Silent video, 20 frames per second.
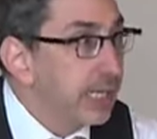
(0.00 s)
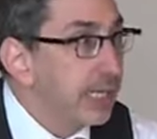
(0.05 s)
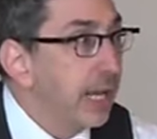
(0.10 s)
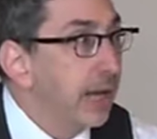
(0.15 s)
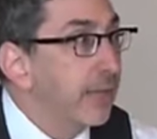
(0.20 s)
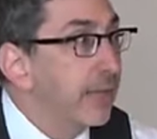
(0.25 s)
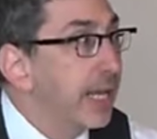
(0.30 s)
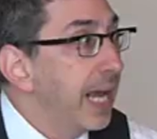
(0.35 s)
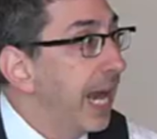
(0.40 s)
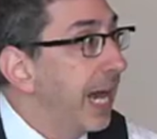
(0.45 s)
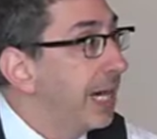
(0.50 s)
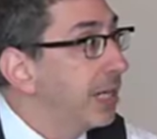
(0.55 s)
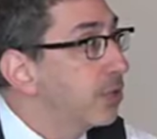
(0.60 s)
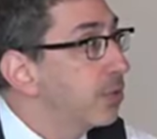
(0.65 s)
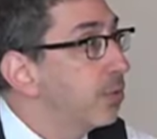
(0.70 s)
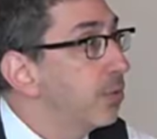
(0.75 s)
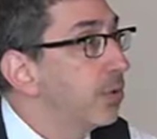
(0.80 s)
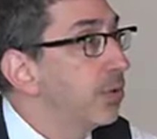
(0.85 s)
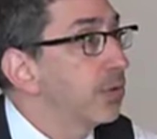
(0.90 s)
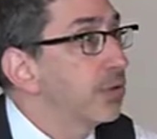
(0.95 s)
Now, the
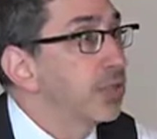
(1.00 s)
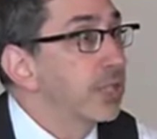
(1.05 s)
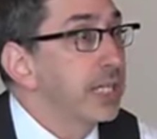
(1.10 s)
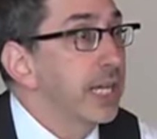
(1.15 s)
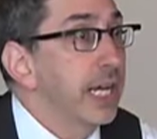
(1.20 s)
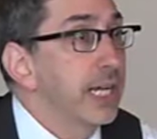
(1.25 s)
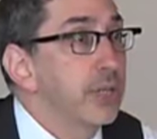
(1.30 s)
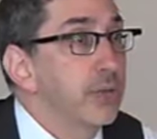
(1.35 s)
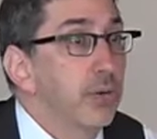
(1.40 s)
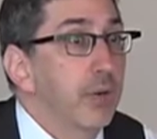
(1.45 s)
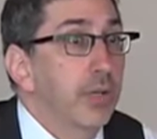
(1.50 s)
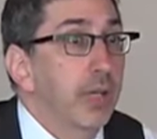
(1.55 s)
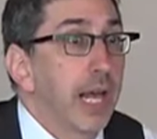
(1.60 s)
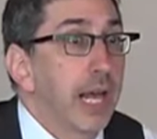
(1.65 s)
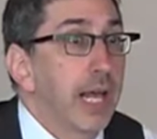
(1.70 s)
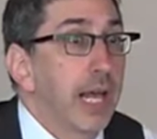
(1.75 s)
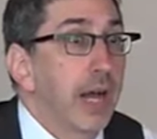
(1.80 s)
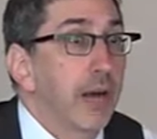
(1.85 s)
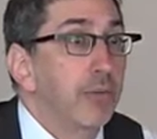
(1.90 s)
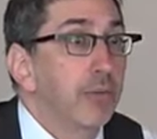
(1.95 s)
actual
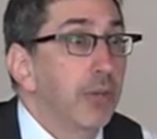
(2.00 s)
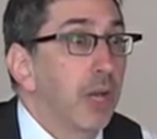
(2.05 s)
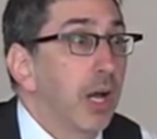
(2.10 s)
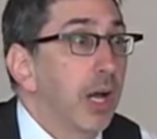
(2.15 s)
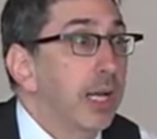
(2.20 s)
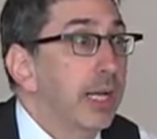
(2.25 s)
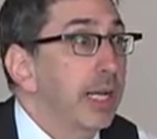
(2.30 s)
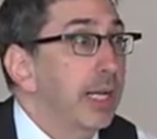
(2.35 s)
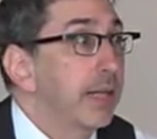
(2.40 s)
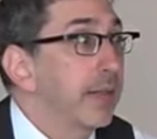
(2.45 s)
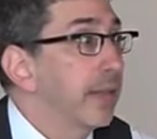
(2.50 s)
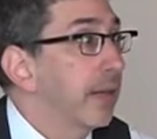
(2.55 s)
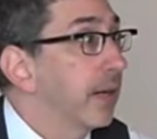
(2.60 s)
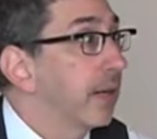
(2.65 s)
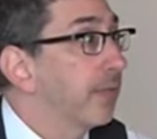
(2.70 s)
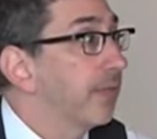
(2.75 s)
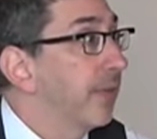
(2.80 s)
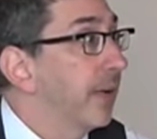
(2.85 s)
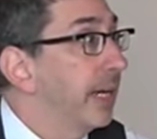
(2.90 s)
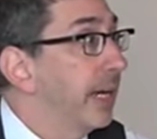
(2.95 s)
schedule outlining
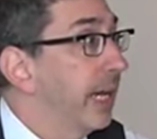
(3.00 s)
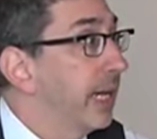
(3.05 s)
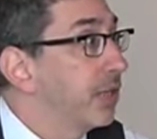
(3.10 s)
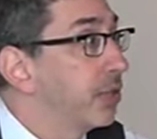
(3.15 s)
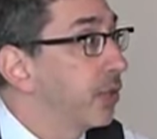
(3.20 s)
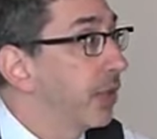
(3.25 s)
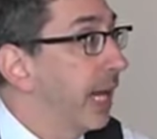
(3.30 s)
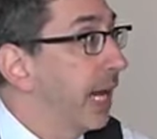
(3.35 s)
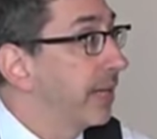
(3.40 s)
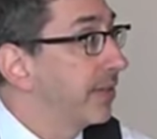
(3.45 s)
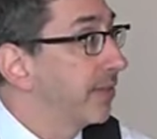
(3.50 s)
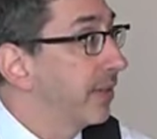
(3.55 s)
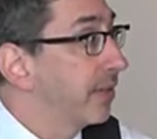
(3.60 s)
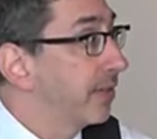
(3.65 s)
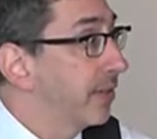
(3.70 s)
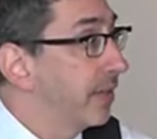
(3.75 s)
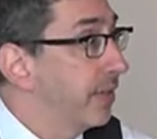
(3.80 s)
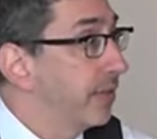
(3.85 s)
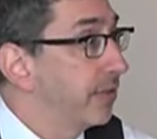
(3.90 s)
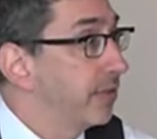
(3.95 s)
their financial
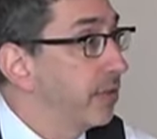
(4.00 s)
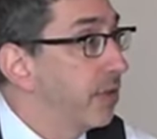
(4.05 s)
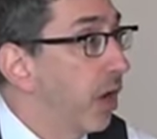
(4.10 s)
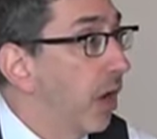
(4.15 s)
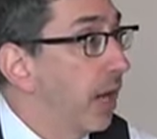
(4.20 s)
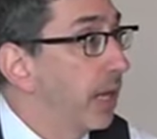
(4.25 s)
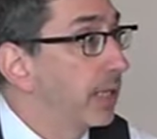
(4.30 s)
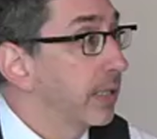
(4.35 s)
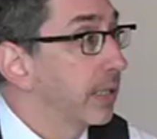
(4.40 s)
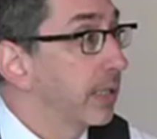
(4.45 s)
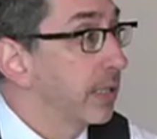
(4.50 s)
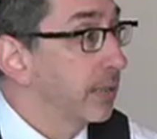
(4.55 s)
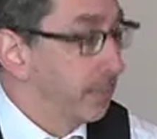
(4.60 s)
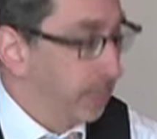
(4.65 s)
assets is not